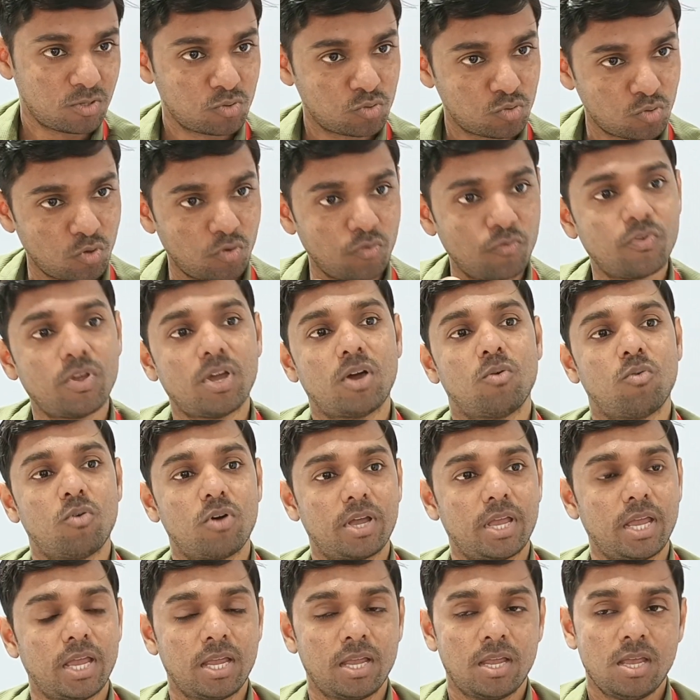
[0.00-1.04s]
So we are
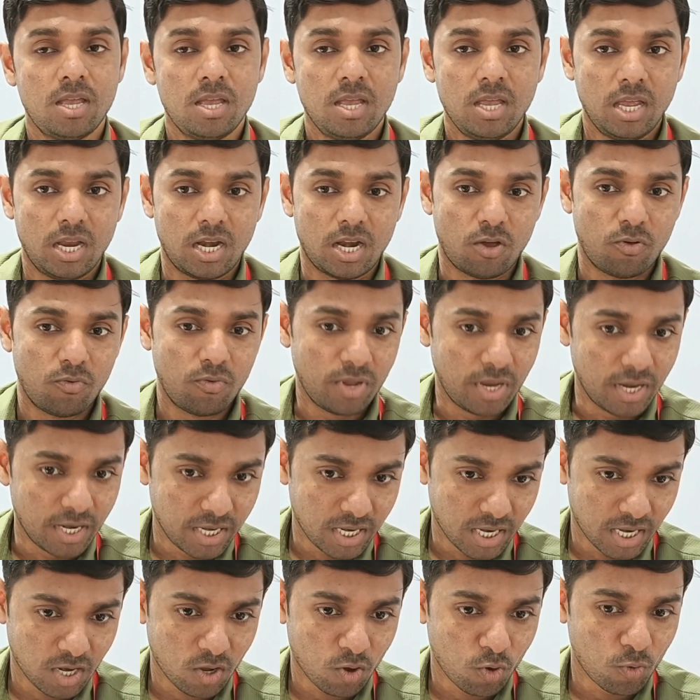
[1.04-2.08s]
working now.
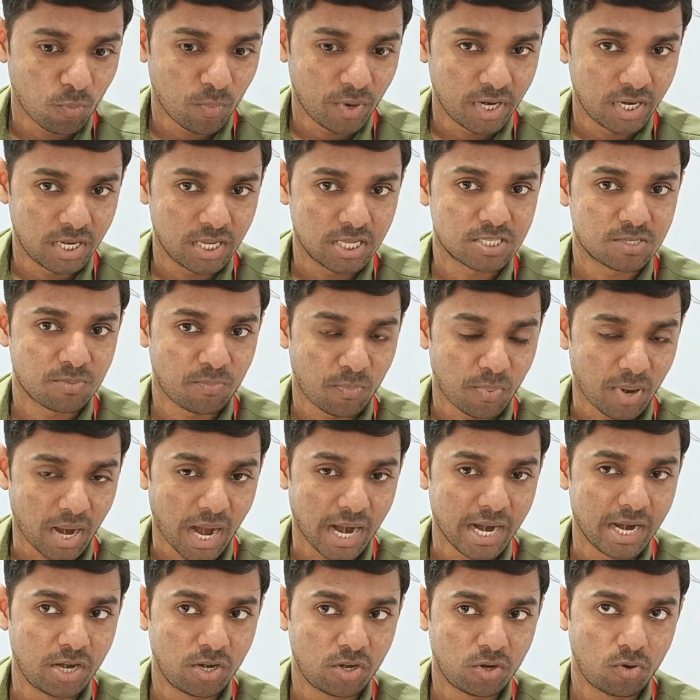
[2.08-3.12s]
Indian government is
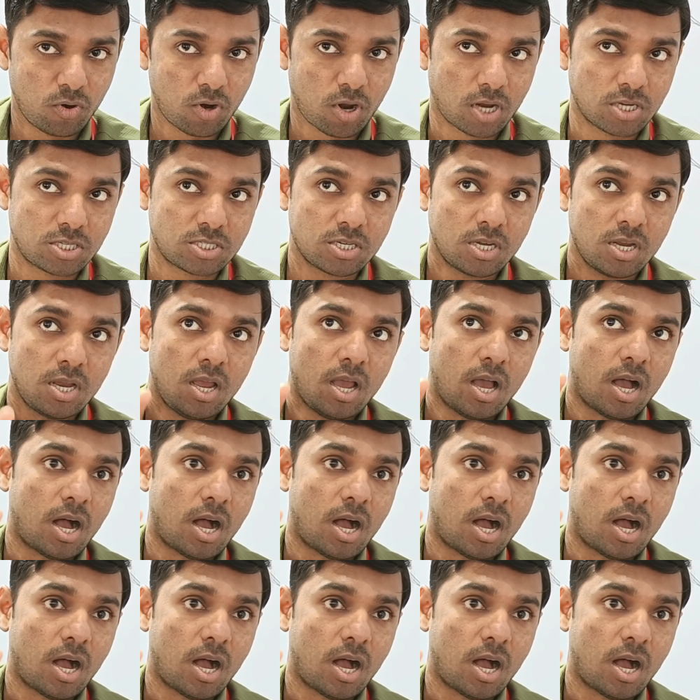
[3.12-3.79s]
planning to launch.